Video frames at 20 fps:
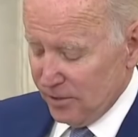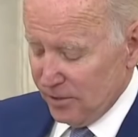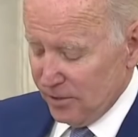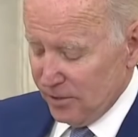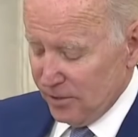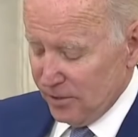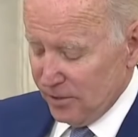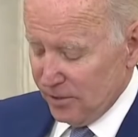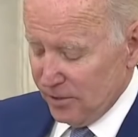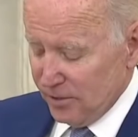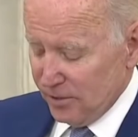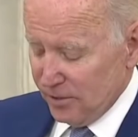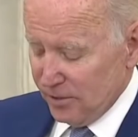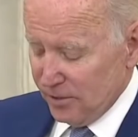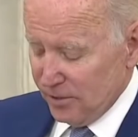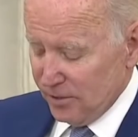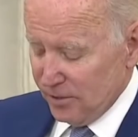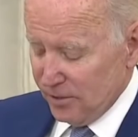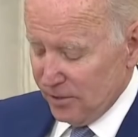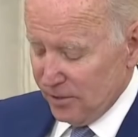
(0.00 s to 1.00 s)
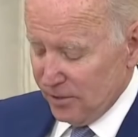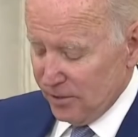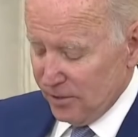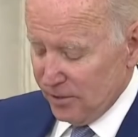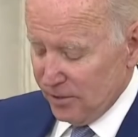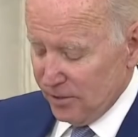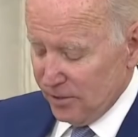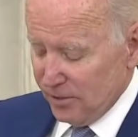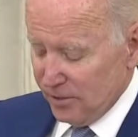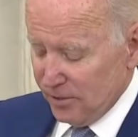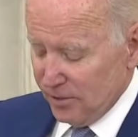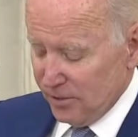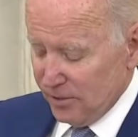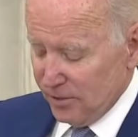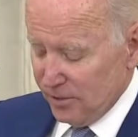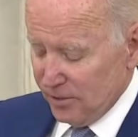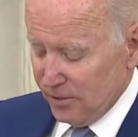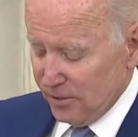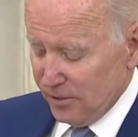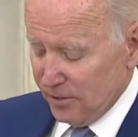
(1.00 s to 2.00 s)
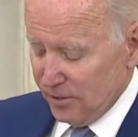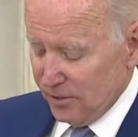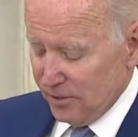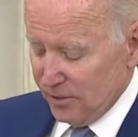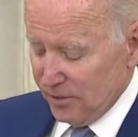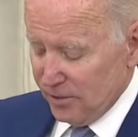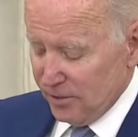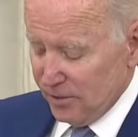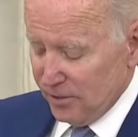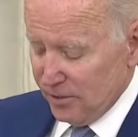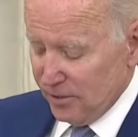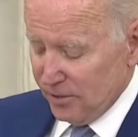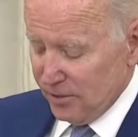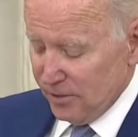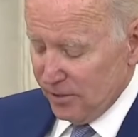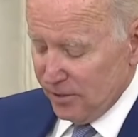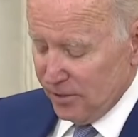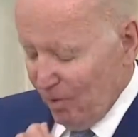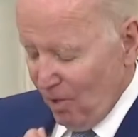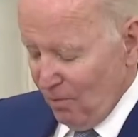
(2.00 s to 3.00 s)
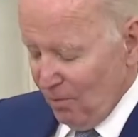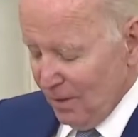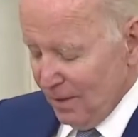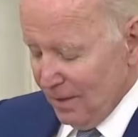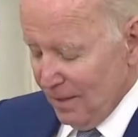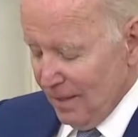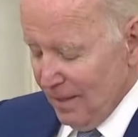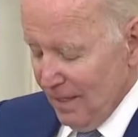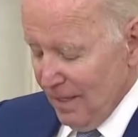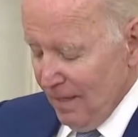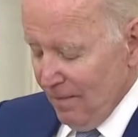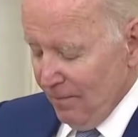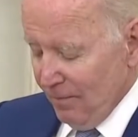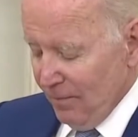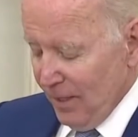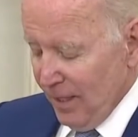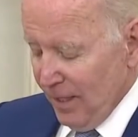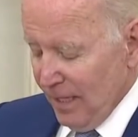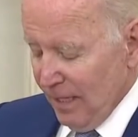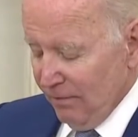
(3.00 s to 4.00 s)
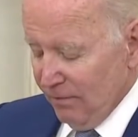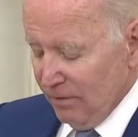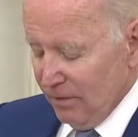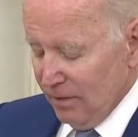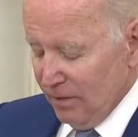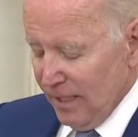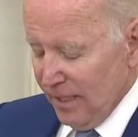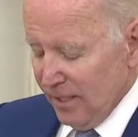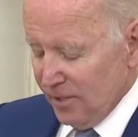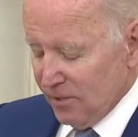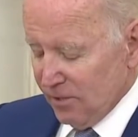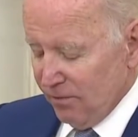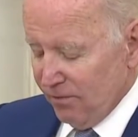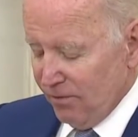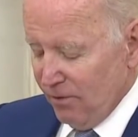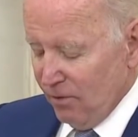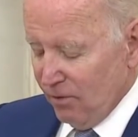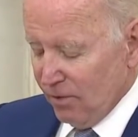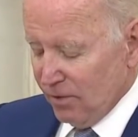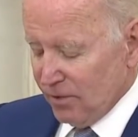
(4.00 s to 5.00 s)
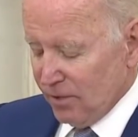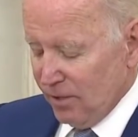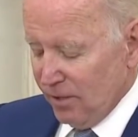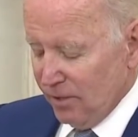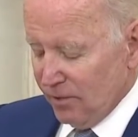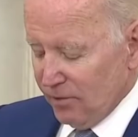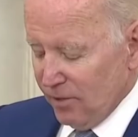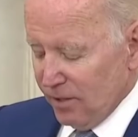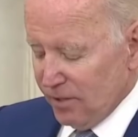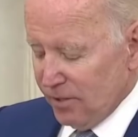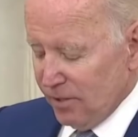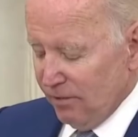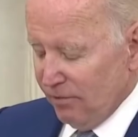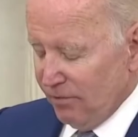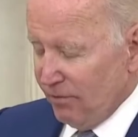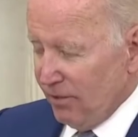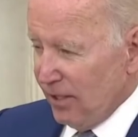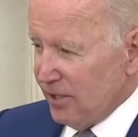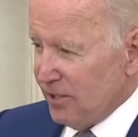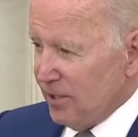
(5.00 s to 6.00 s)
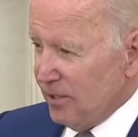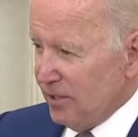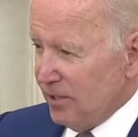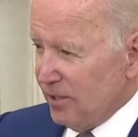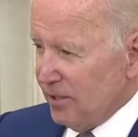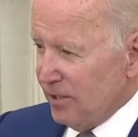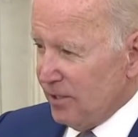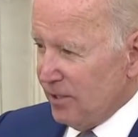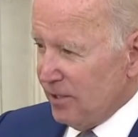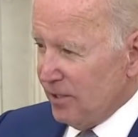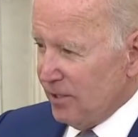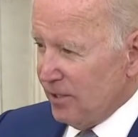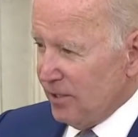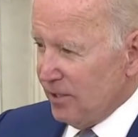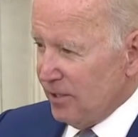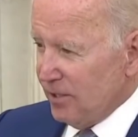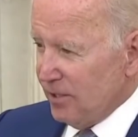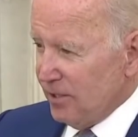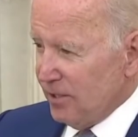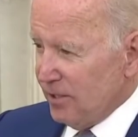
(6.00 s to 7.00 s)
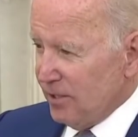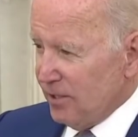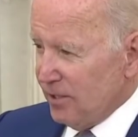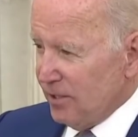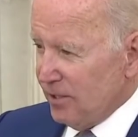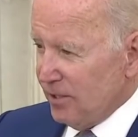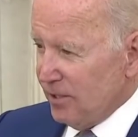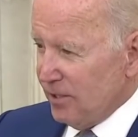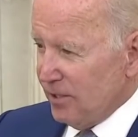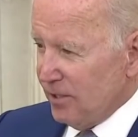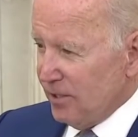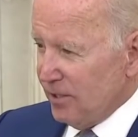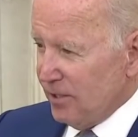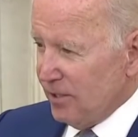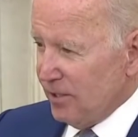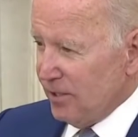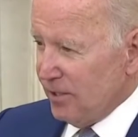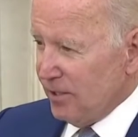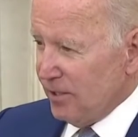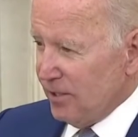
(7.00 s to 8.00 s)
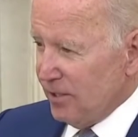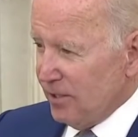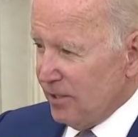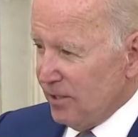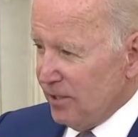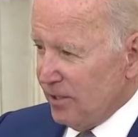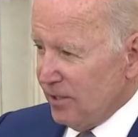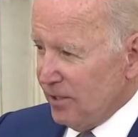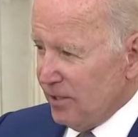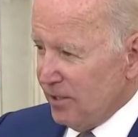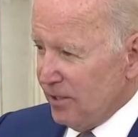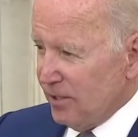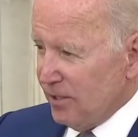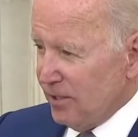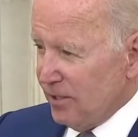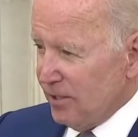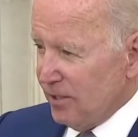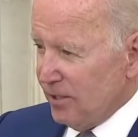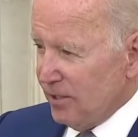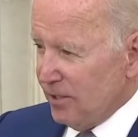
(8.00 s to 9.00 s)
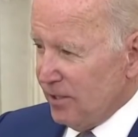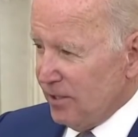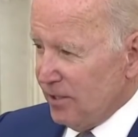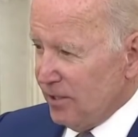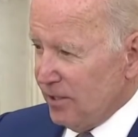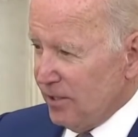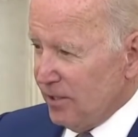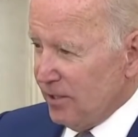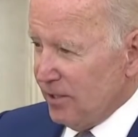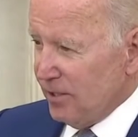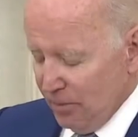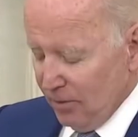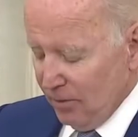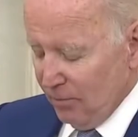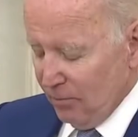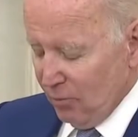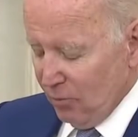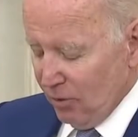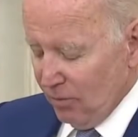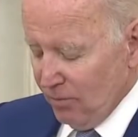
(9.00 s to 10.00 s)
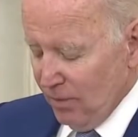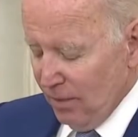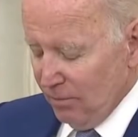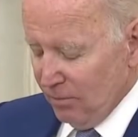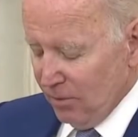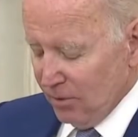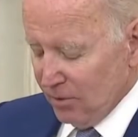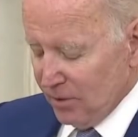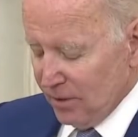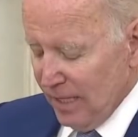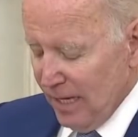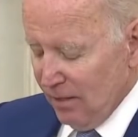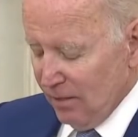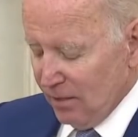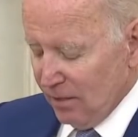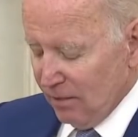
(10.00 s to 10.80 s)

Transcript: Chair Powell and other leaders of the Fed have noted at this moment they have a laser focus on addressing inflation, just like I am. And with a larger complement of board members now